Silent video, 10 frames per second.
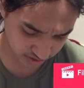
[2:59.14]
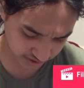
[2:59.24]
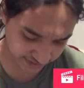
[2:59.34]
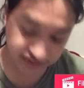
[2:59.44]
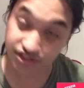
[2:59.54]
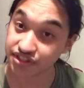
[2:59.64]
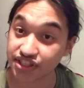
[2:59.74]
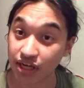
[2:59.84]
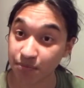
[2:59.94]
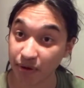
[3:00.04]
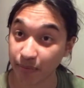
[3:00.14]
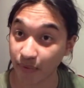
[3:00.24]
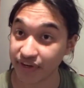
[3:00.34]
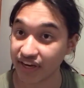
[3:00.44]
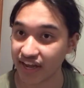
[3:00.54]
allows you to set up your
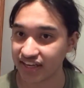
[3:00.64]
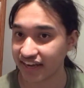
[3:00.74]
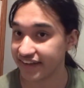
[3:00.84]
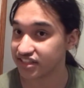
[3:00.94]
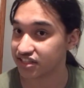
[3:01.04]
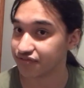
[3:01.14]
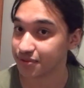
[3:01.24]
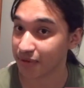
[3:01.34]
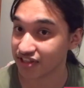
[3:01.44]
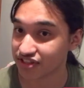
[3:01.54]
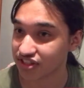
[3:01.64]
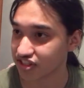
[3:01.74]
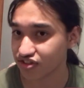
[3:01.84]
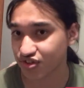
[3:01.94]
board again in case if your monsters get